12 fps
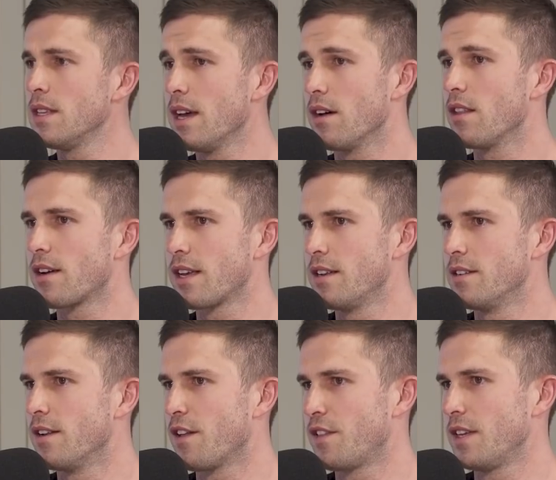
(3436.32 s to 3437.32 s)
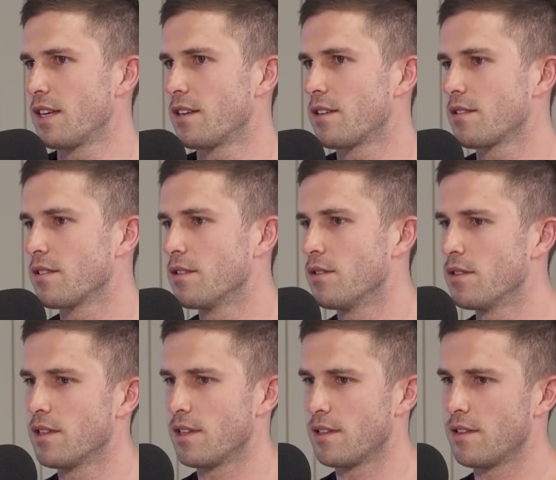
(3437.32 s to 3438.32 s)
Yeah, like, and I think,
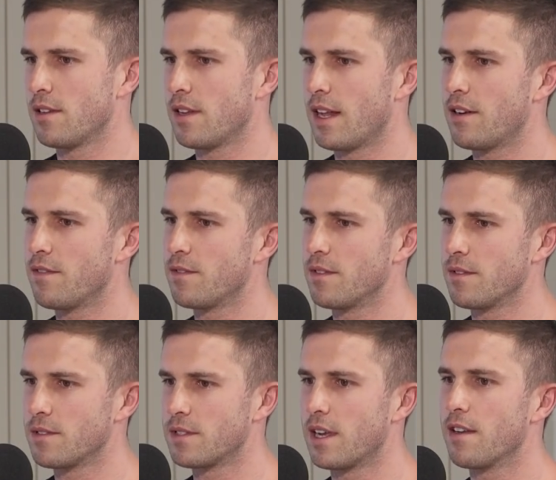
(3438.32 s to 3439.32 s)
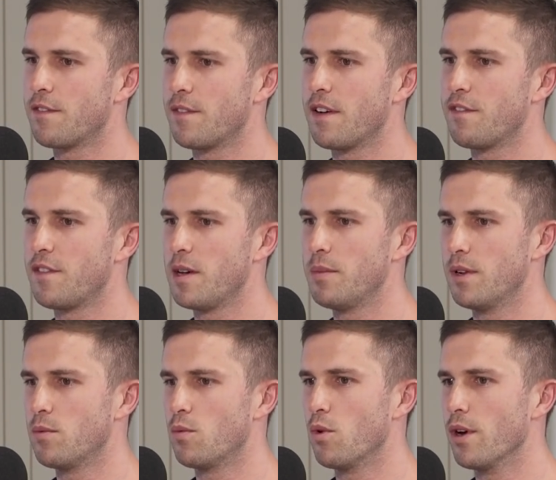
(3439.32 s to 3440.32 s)
and I've done a fair bit
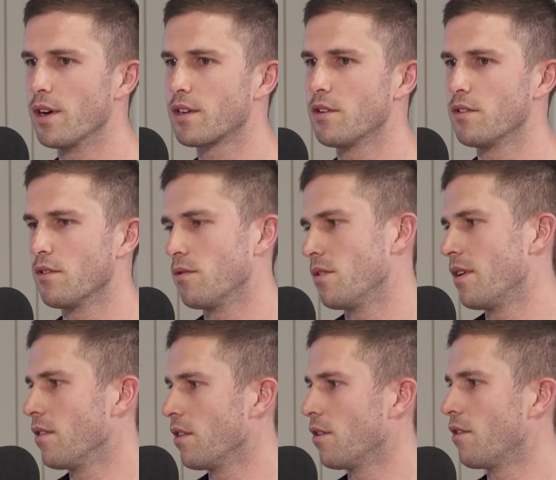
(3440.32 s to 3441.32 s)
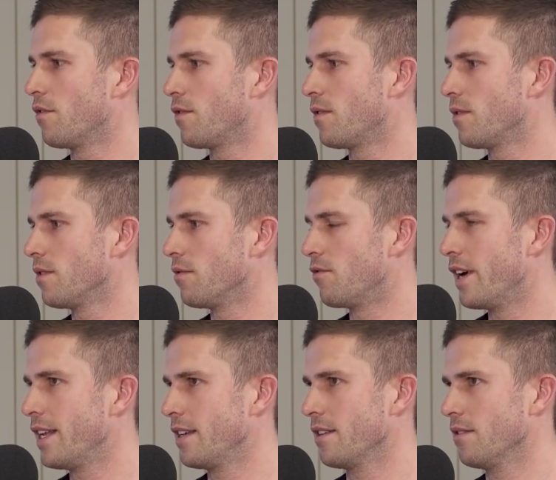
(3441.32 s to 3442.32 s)
of work on a lot of
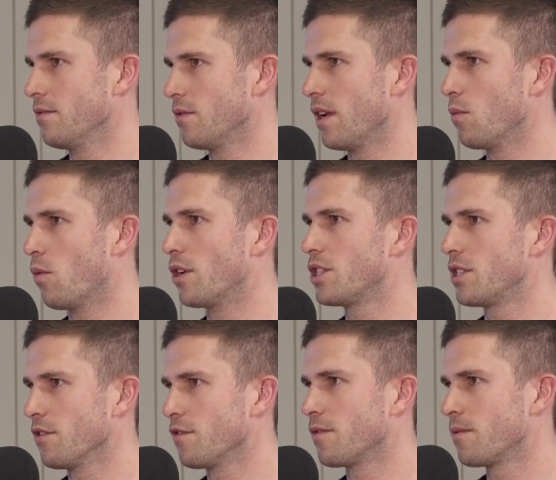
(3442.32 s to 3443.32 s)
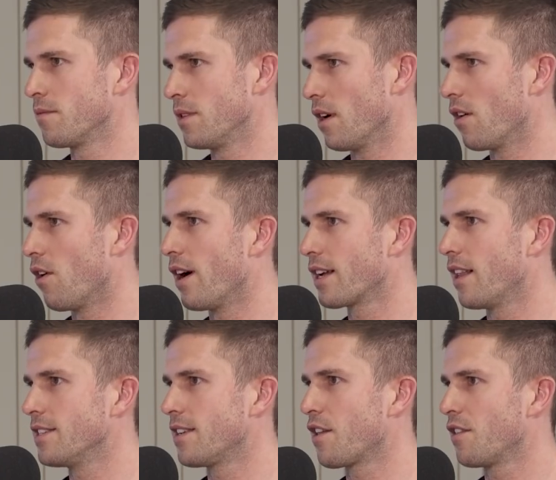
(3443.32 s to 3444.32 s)
reading and watching of, you know, high
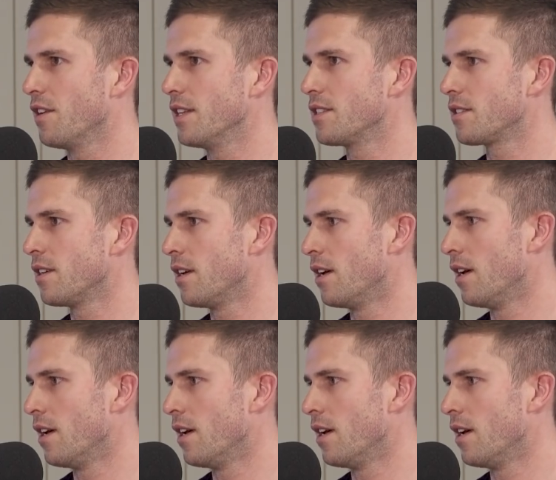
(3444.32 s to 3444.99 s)
class athletes.